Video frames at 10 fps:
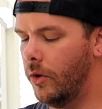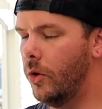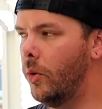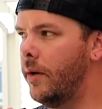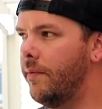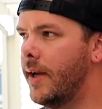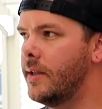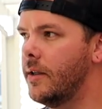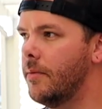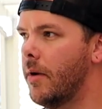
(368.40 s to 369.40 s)
Who
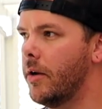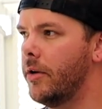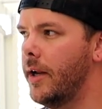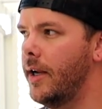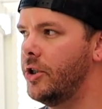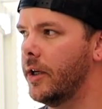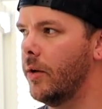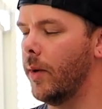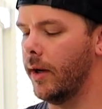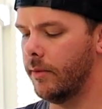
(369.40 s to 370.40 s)
invented the modern day chicken
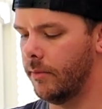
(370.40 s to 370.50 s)
wing?